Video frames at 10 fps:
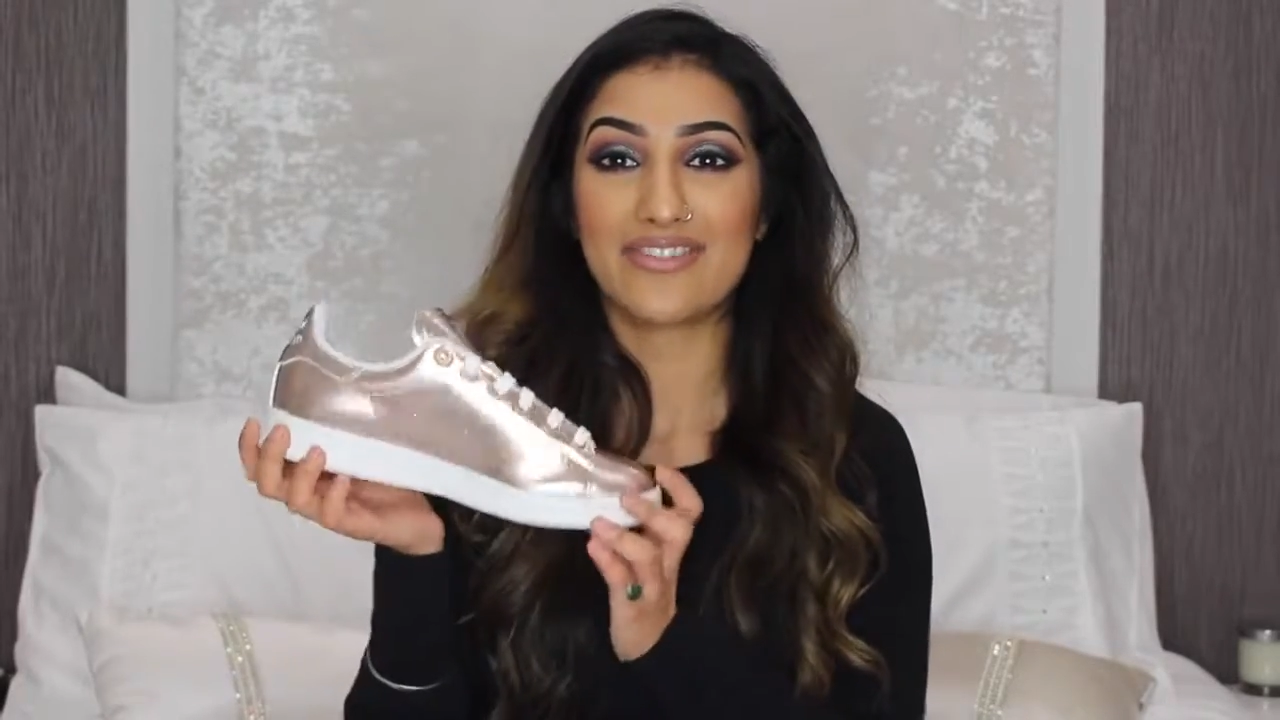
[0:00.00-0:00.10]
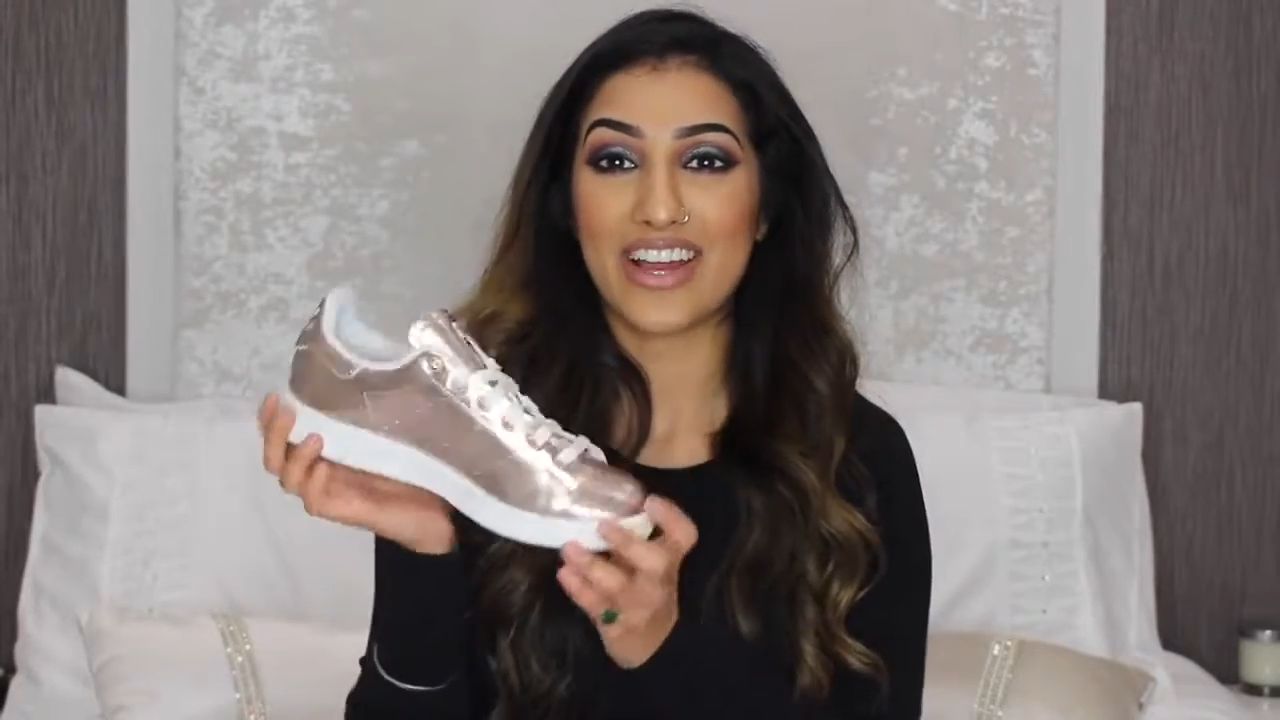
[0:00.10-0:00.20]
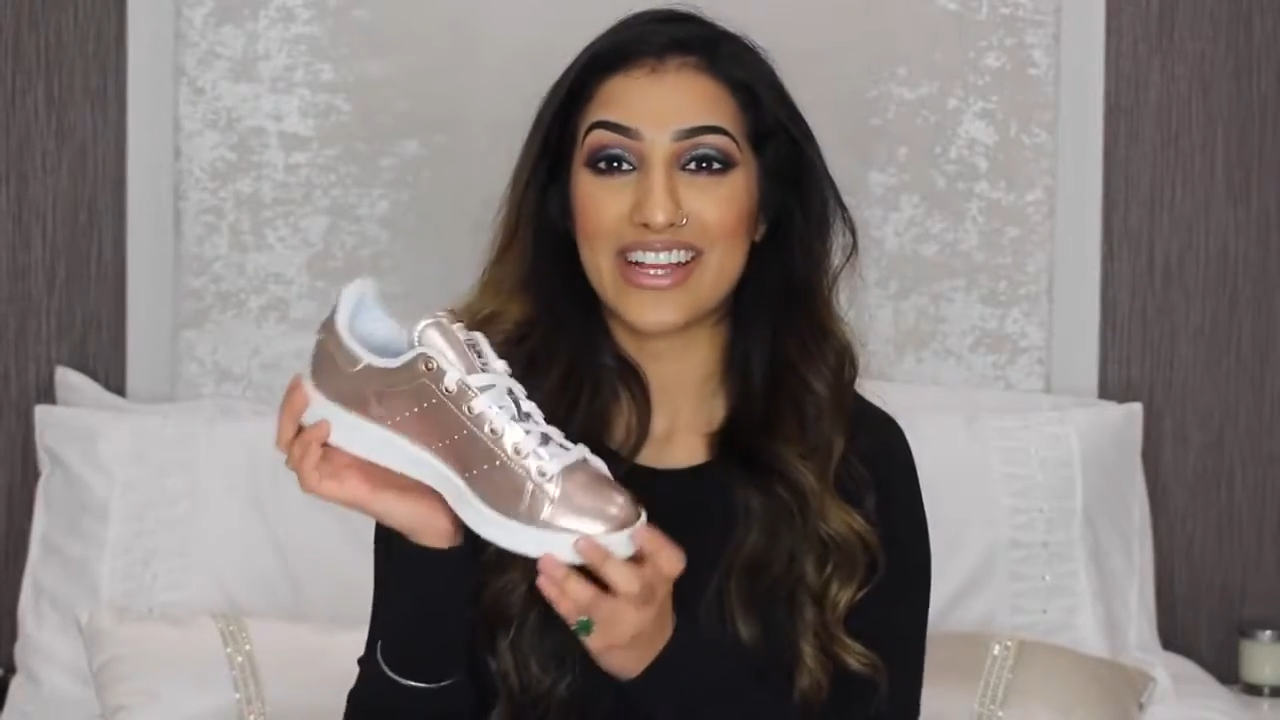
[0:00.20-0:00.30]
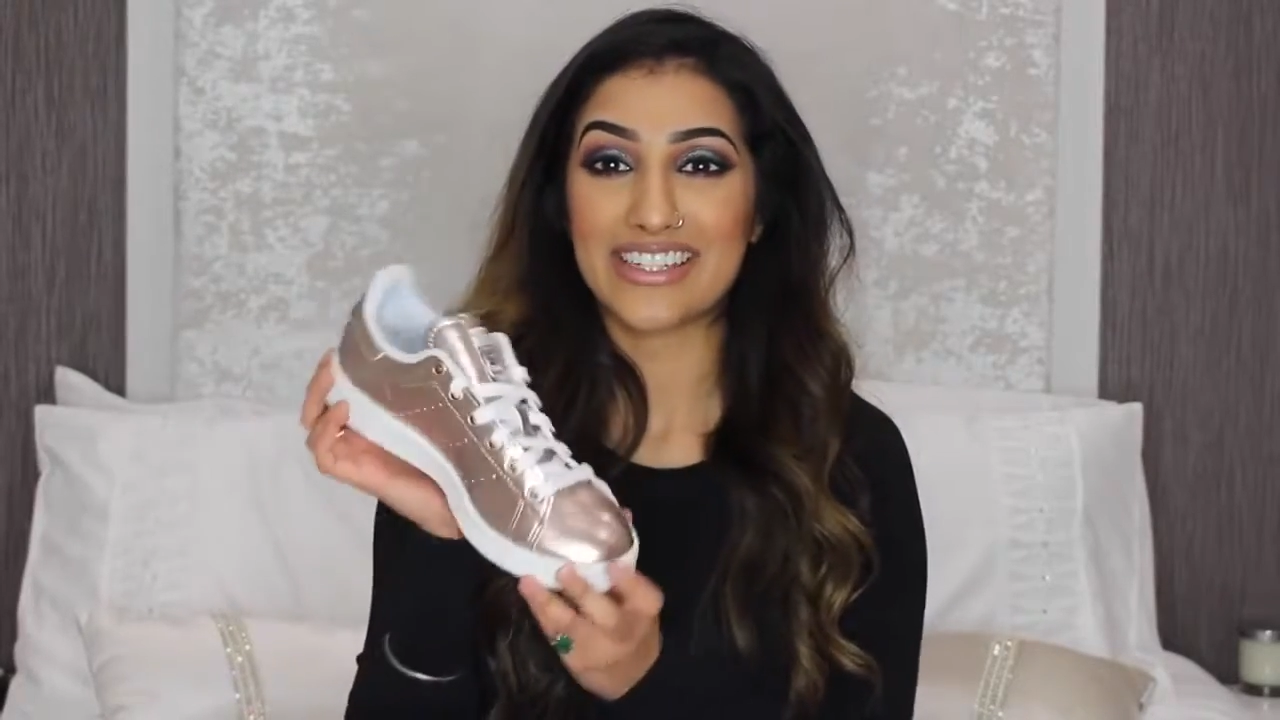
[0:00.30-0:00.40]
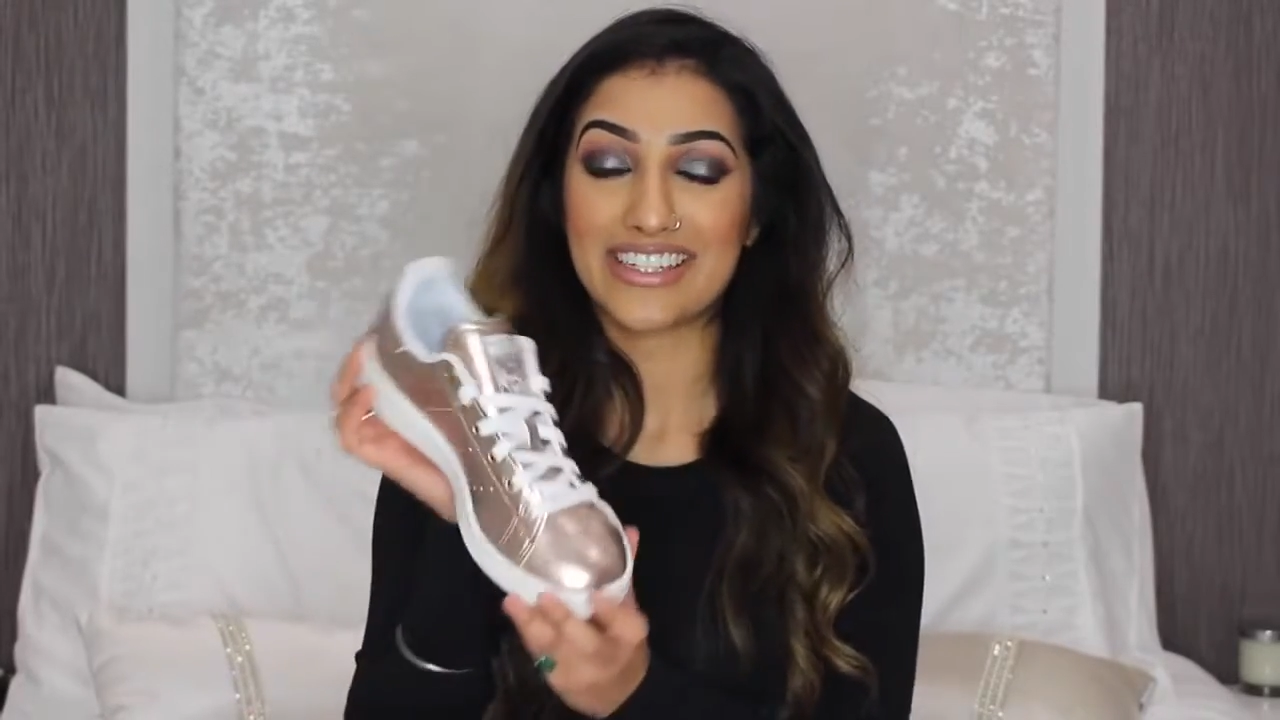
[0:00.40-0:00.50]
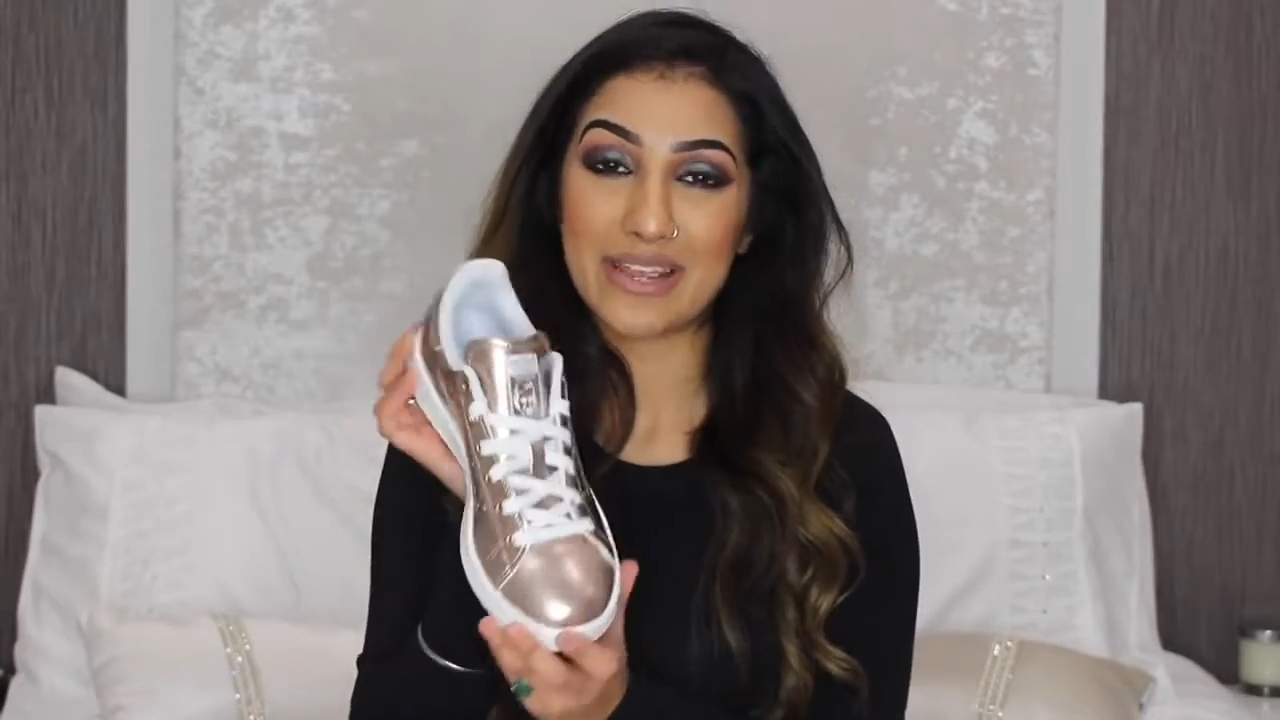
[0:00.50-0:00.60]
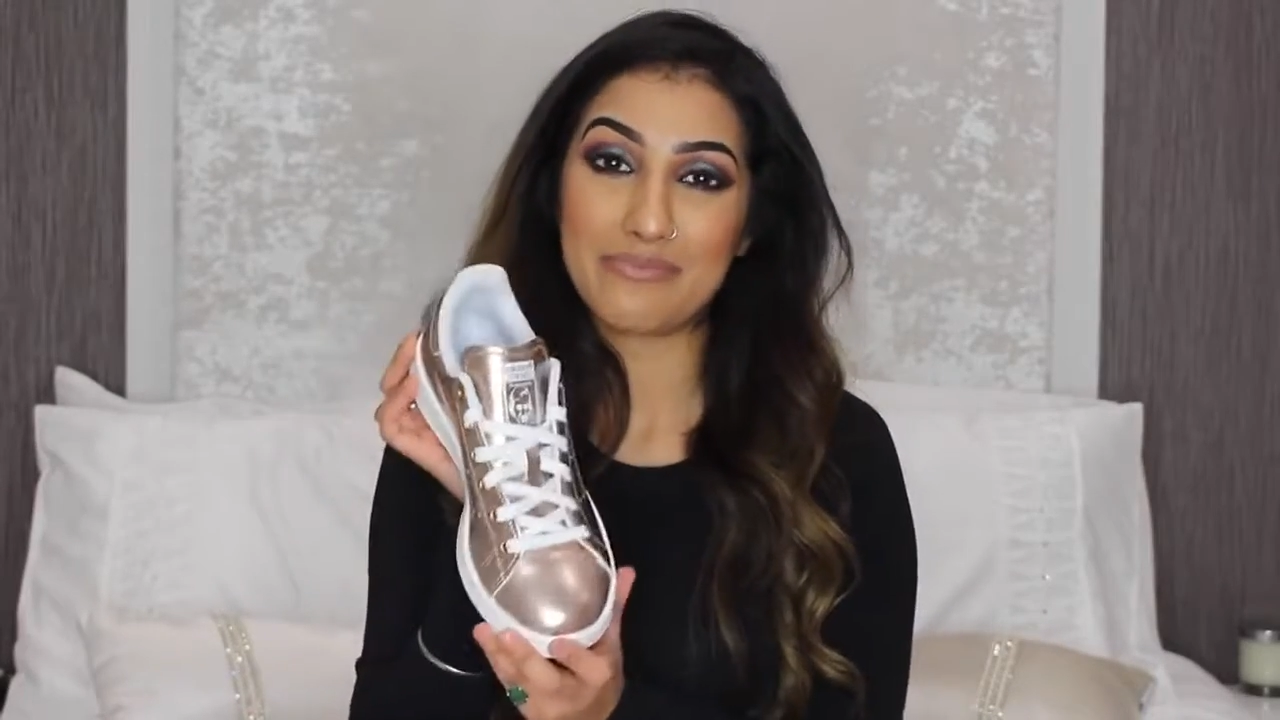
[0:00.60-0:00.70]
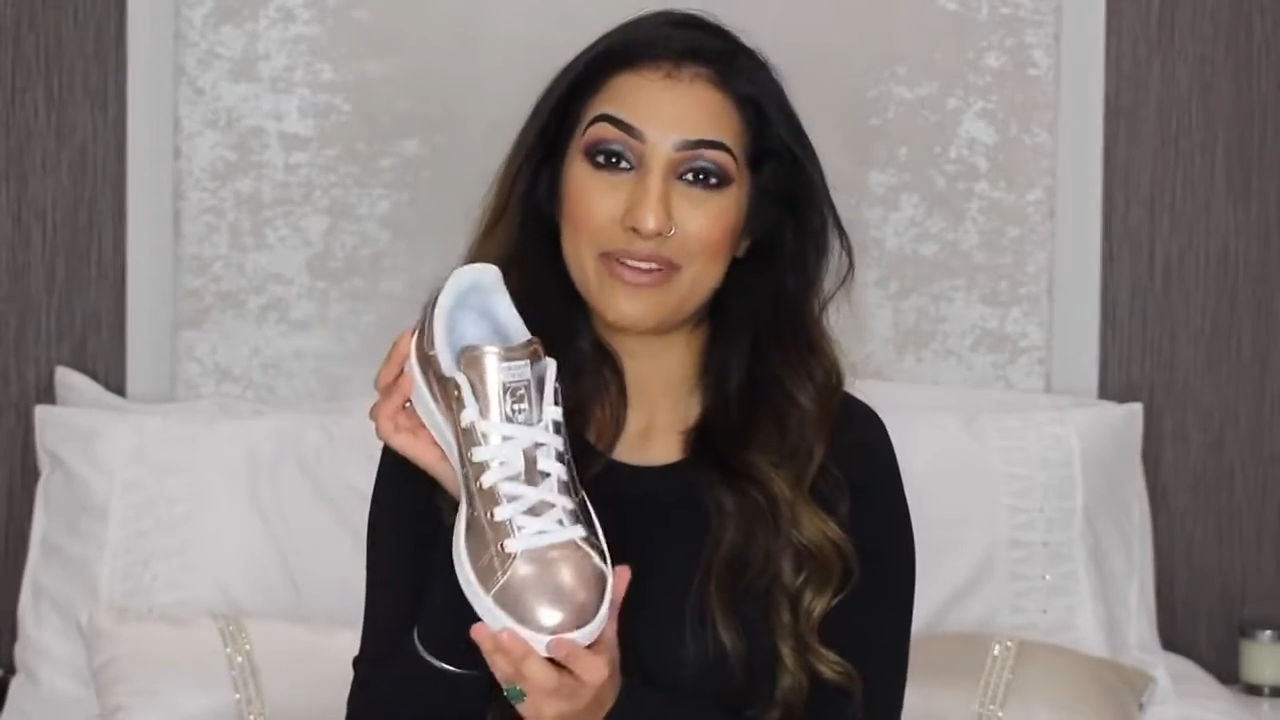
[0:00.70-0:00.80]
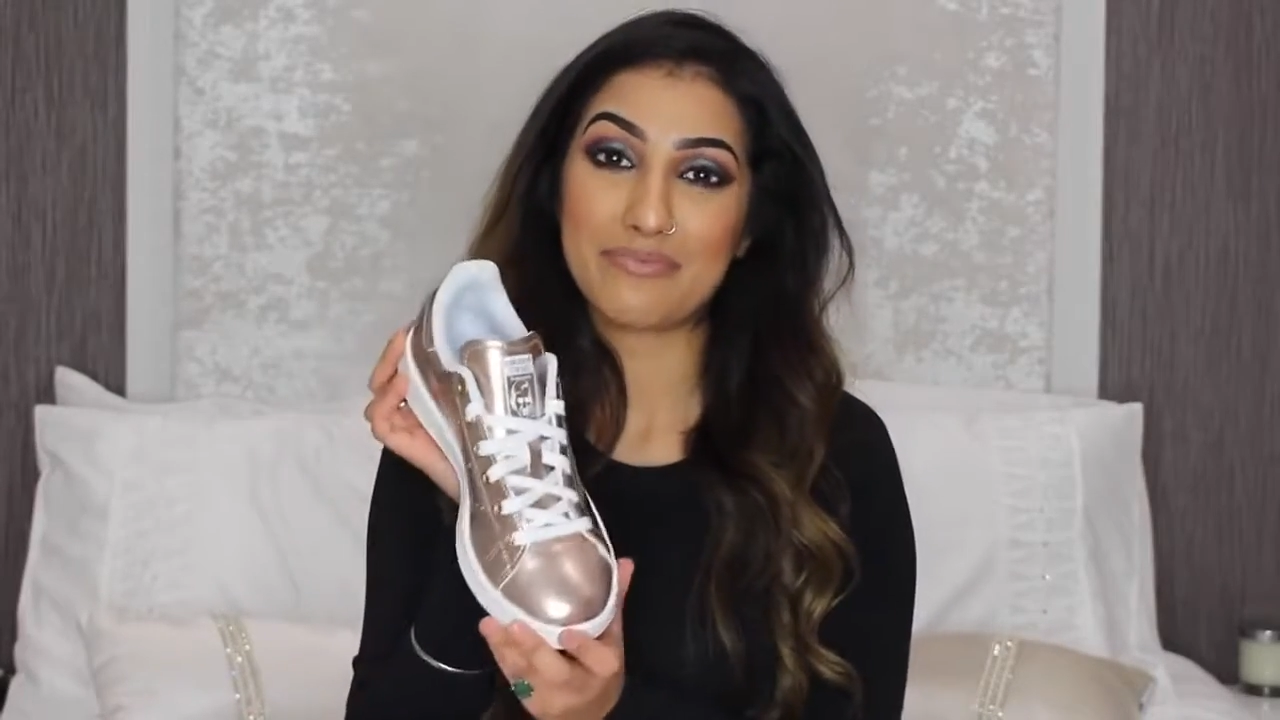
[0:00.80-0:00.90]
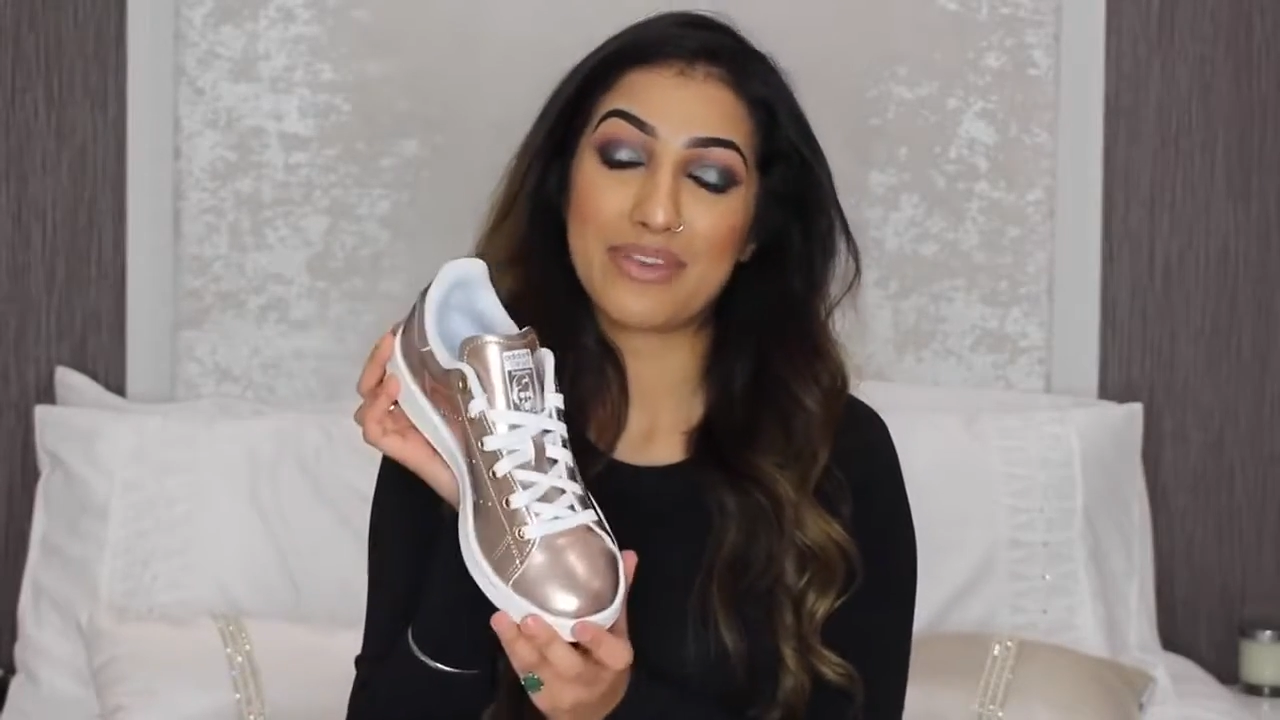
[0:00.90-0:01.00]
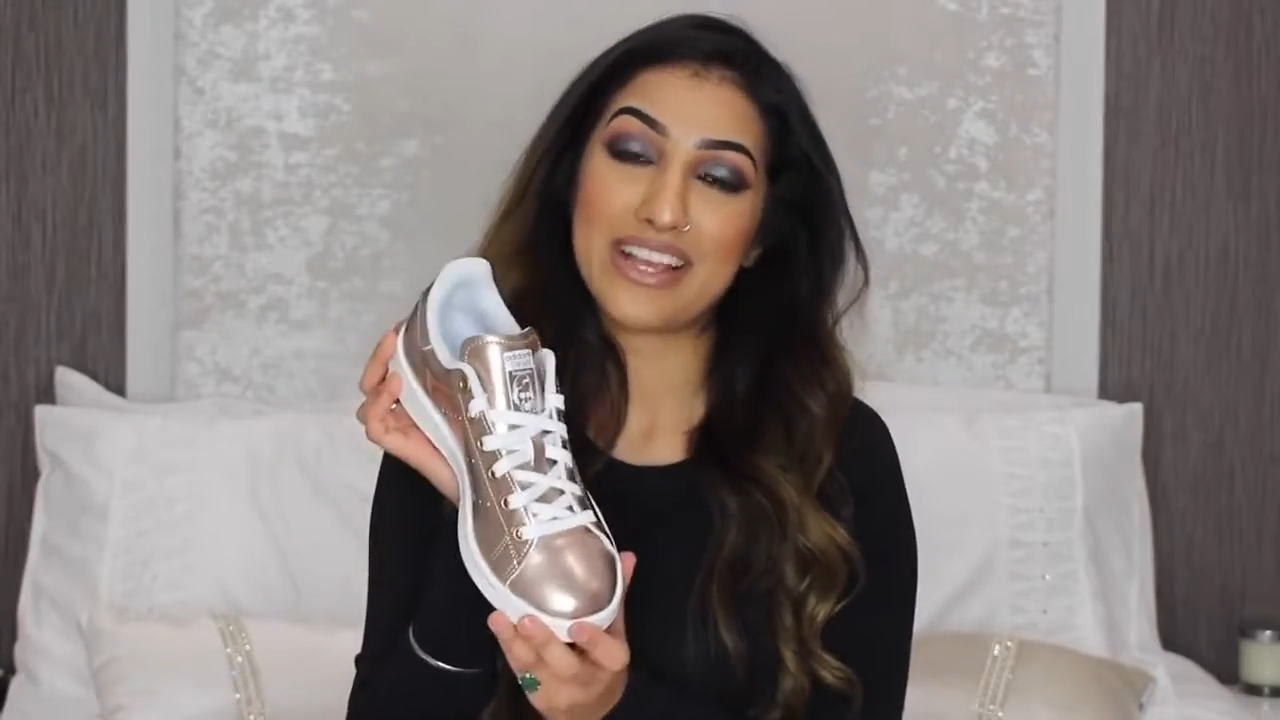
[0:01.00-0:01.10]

of like a statement